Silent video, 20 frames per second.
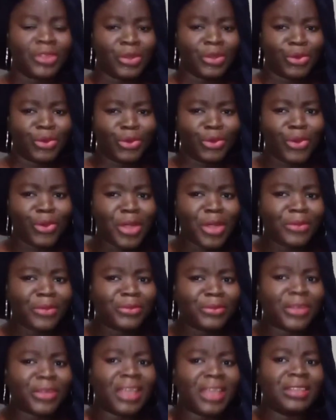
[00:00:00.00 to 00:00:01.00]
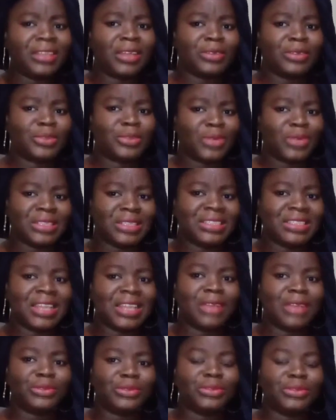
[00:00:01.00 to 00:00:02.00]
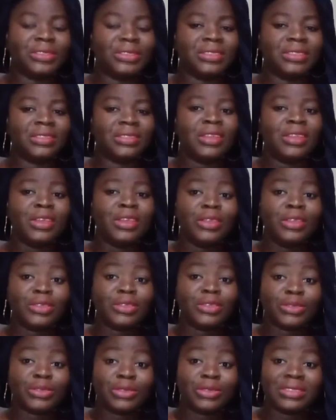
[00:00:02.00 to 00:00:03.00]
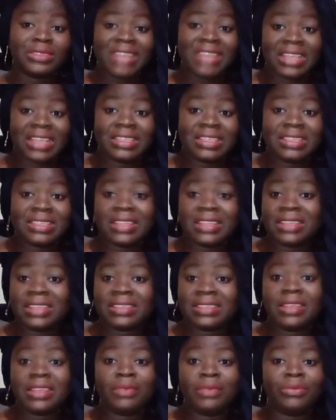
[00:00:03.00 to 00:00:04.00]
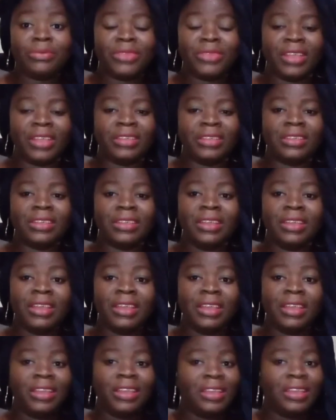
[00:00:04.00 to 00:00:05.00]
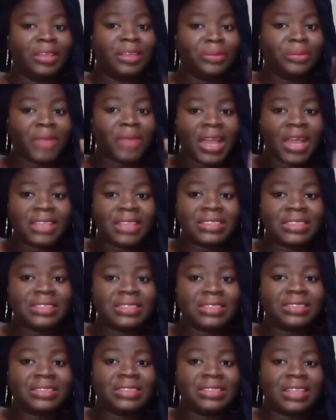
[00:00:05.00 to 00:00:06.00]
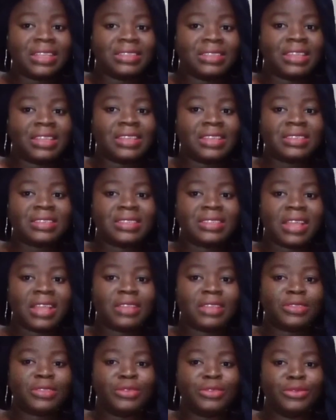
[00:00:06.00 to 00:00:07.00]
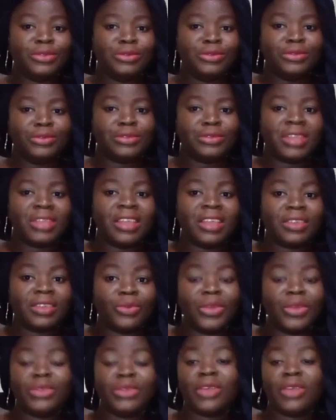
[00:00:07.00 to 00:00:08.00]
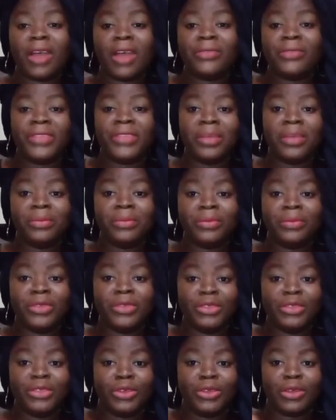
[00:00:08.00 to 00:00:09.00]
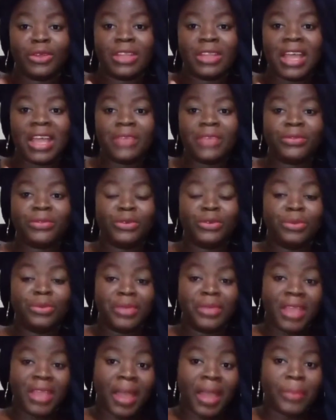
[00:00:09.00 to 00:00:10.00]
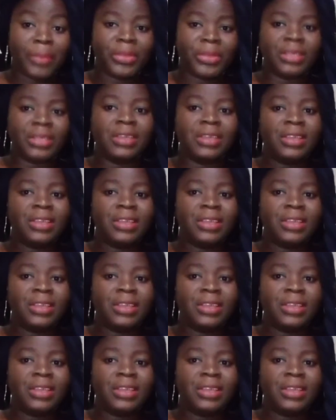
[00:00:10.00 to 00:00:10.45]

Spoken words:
Go and find out what they are doing. So that is the same thing. Imagine the things that you think when you have them in your life, you'll be happy.